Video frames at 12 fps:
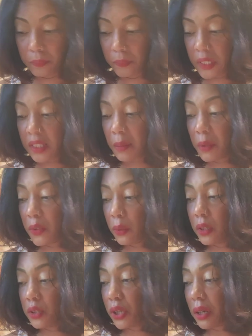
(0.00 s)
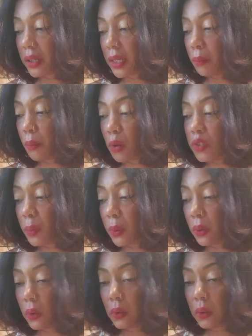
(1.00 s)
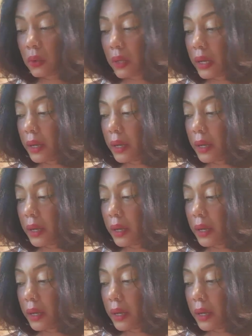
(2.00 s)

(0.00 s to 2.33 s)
Some of you are juggling multiple